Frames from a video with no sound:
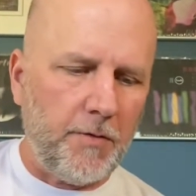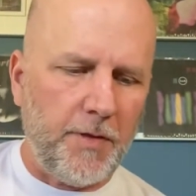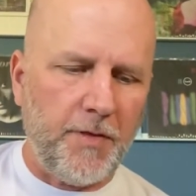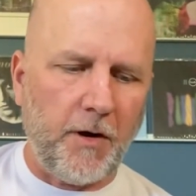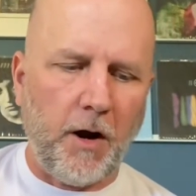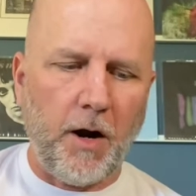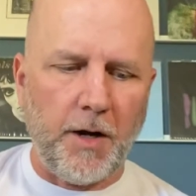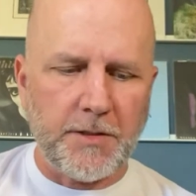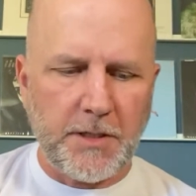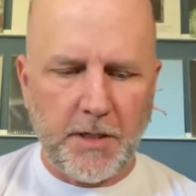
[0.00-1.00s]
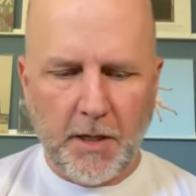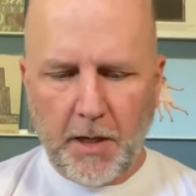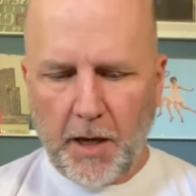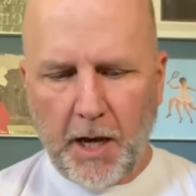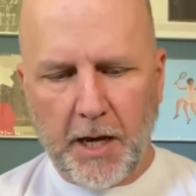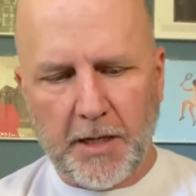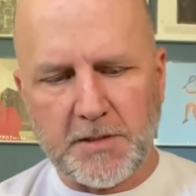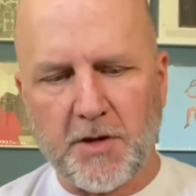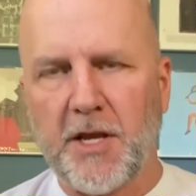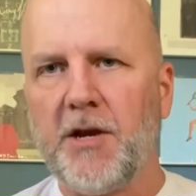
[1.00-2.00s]
their art.
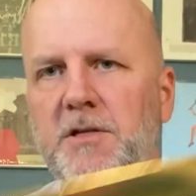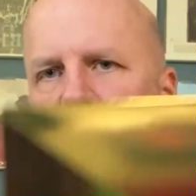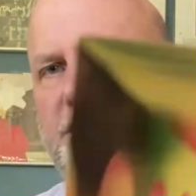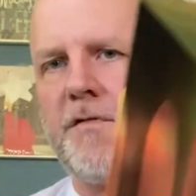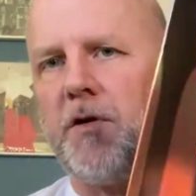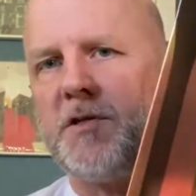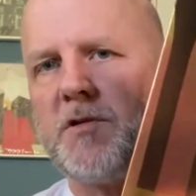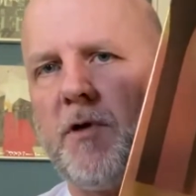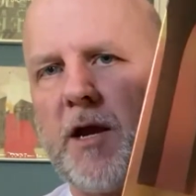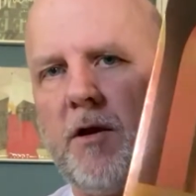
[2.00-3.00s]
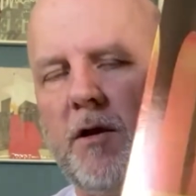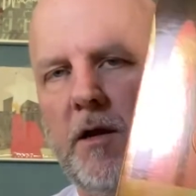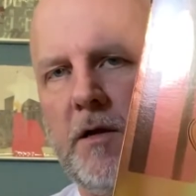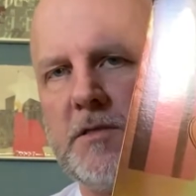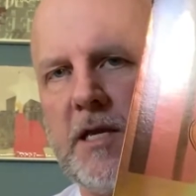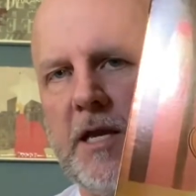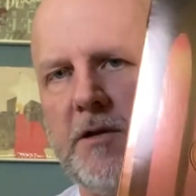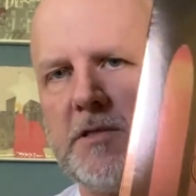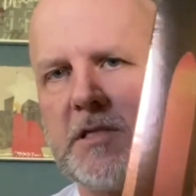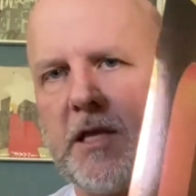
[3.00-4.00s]
So here's the first record. Here's the
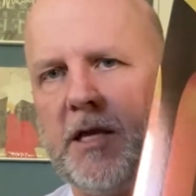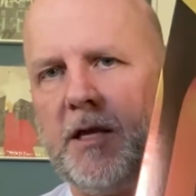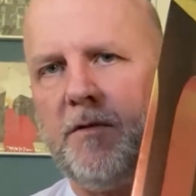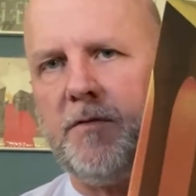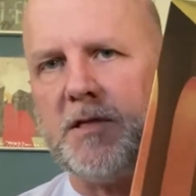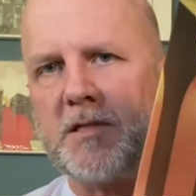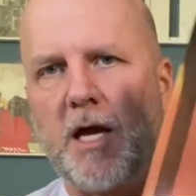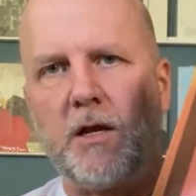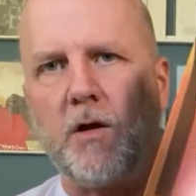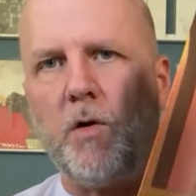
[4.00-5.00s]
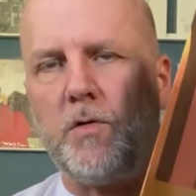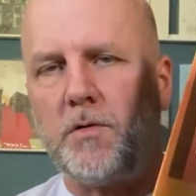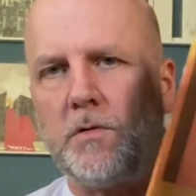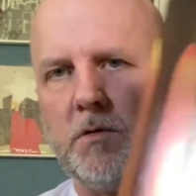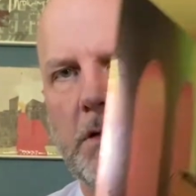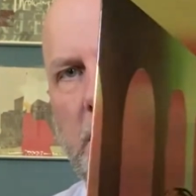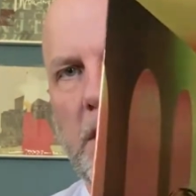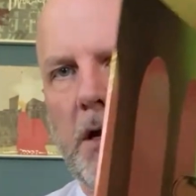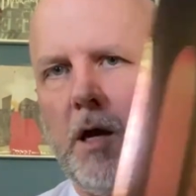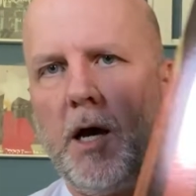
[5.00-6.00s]
inner sleeve, this kind of gold,
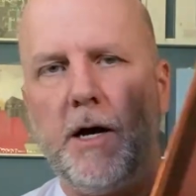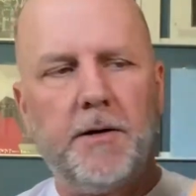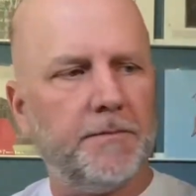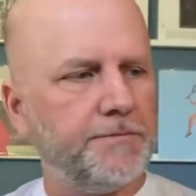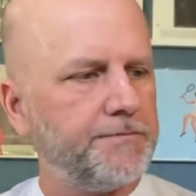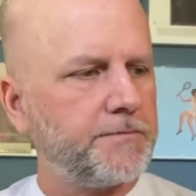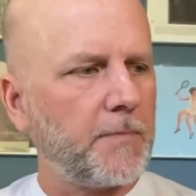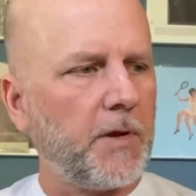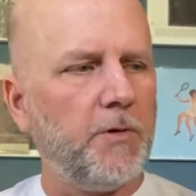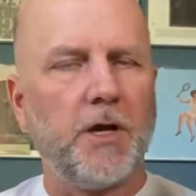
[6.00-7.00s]
what do you